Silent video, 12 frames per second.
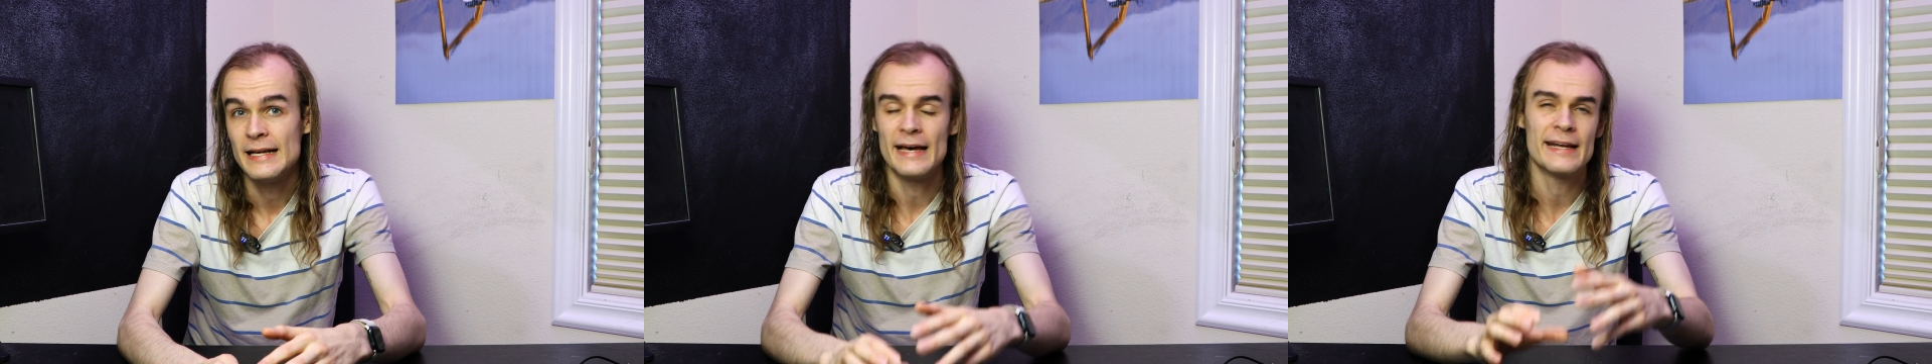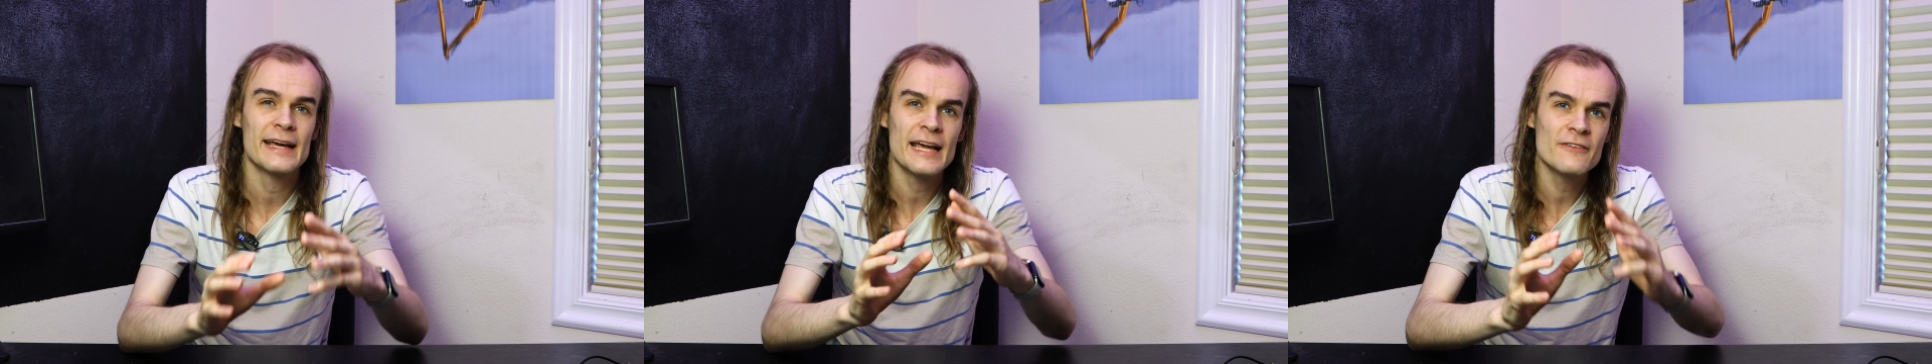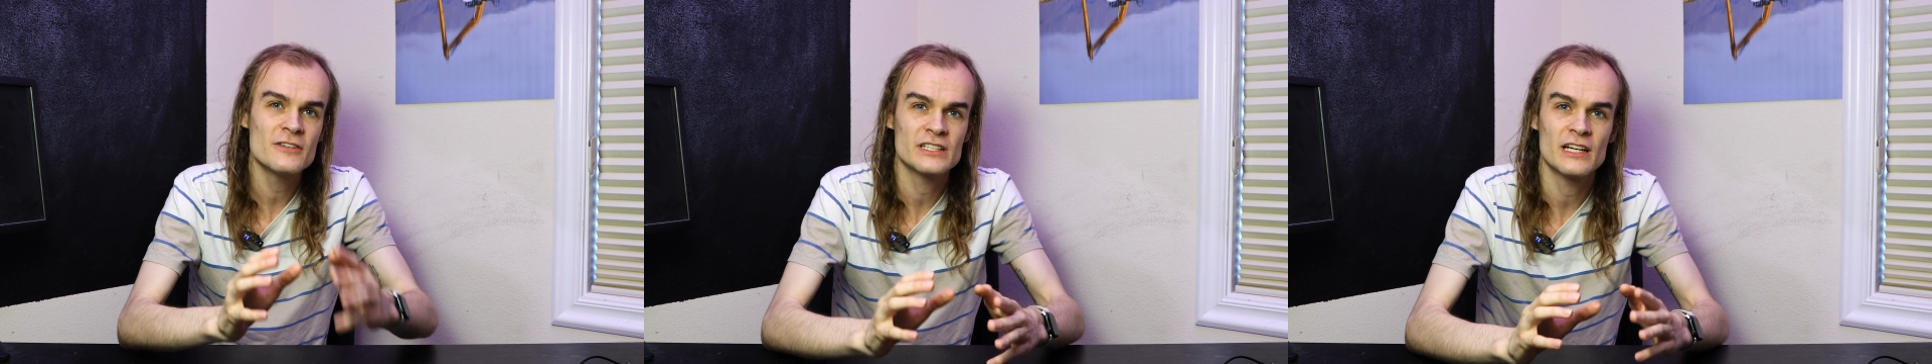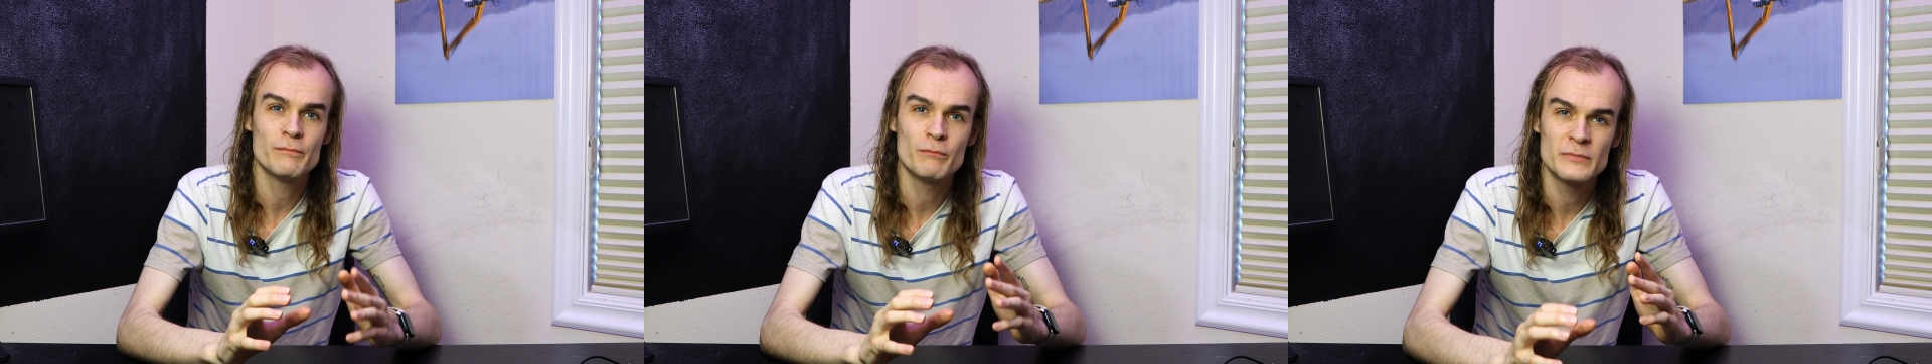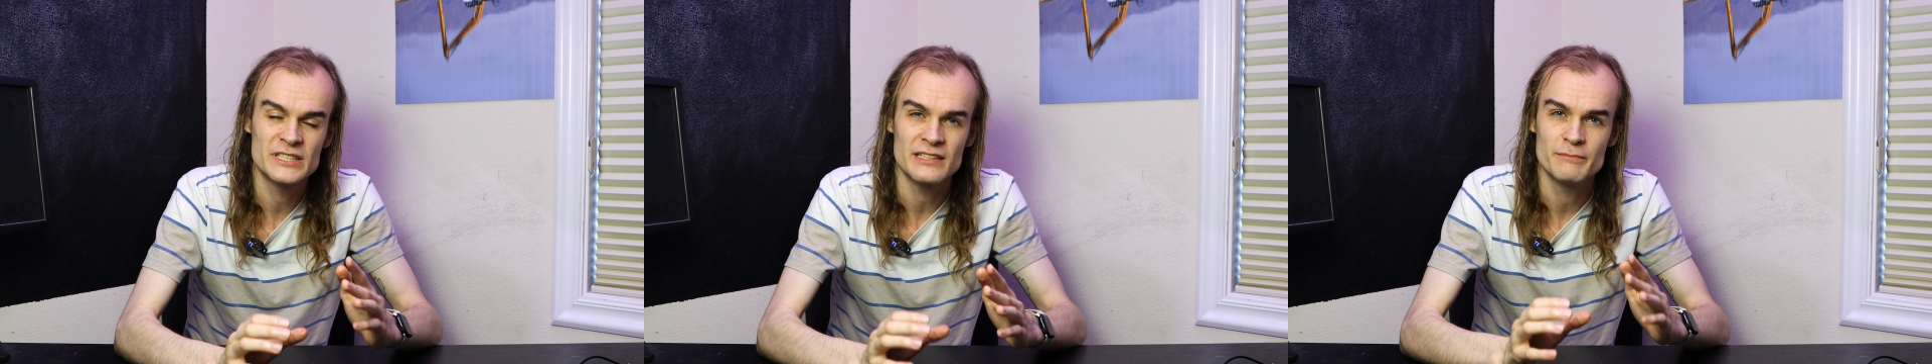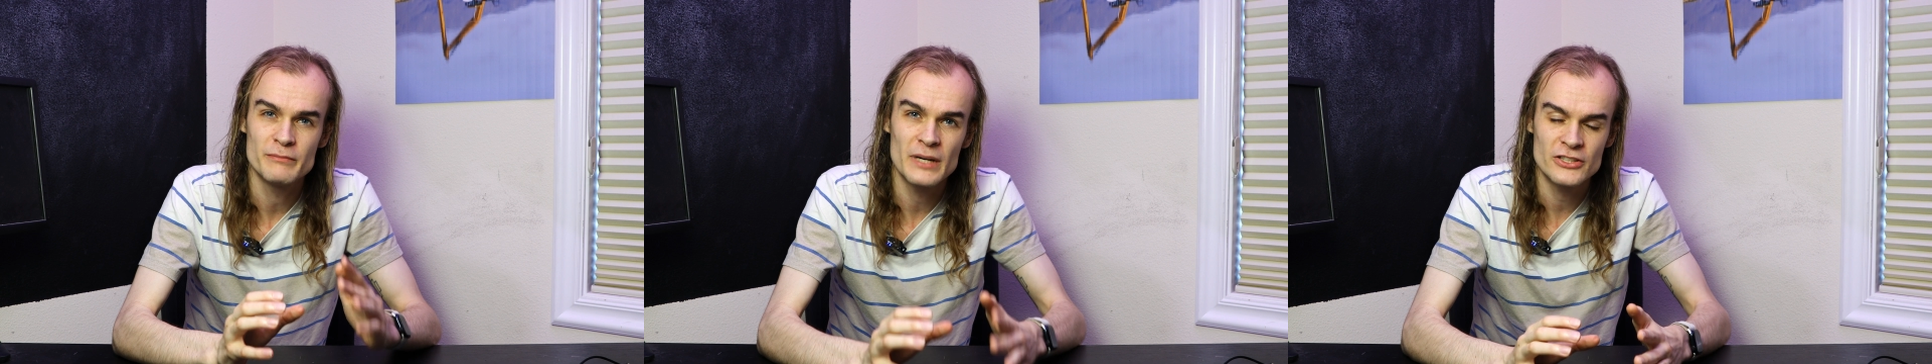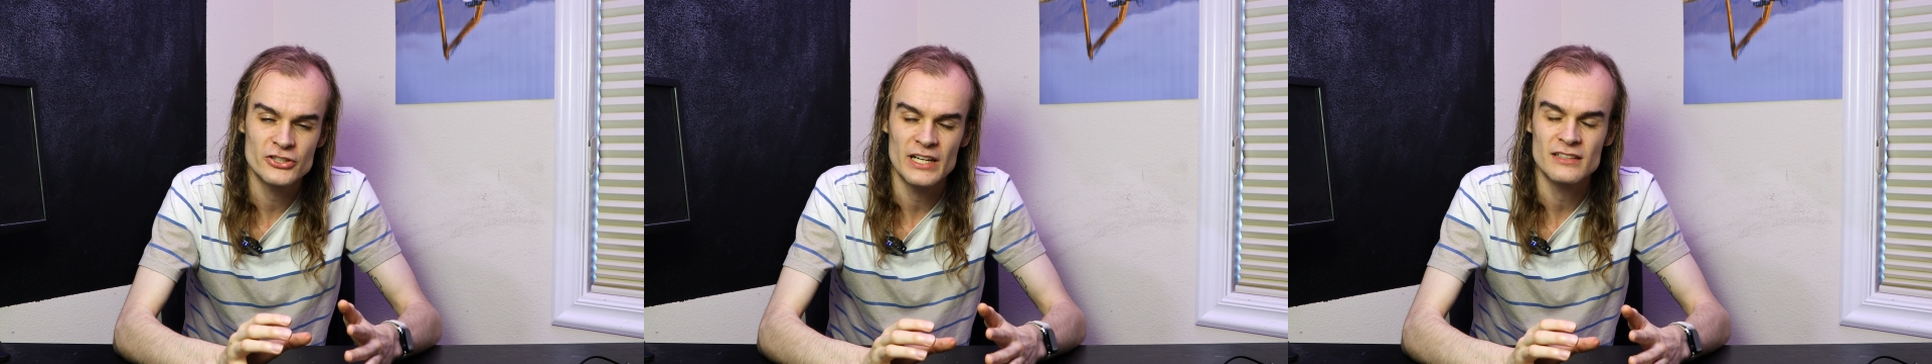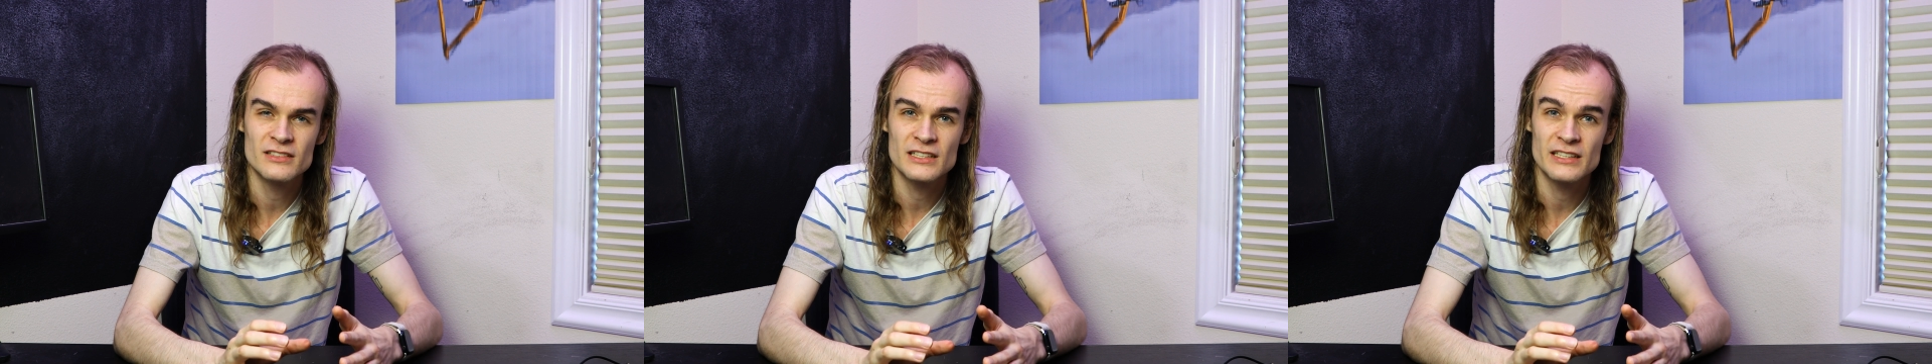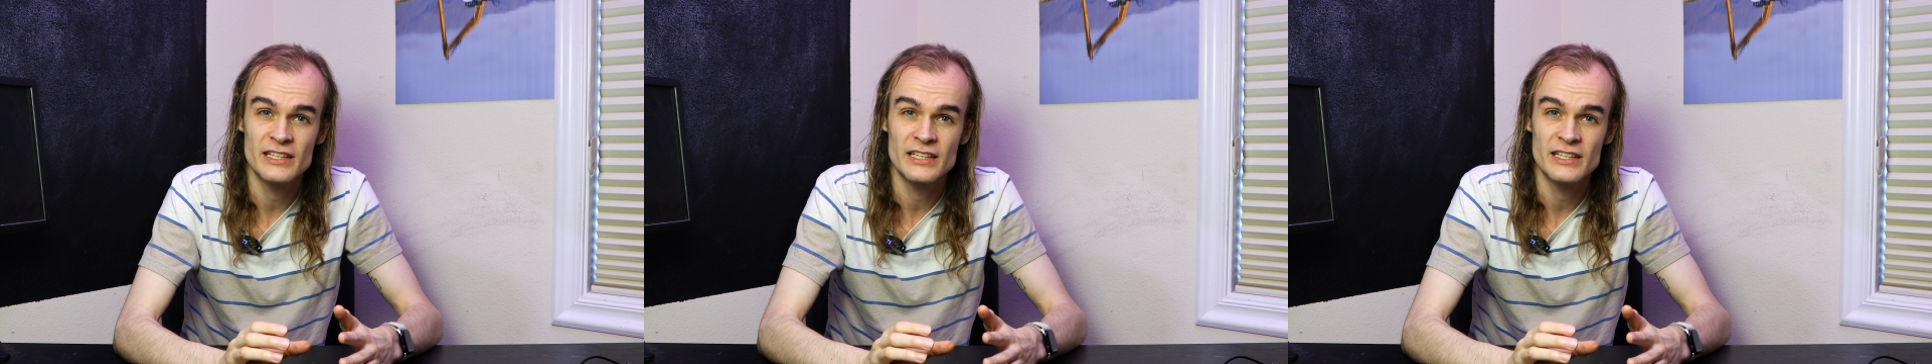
And I haven't done much testing of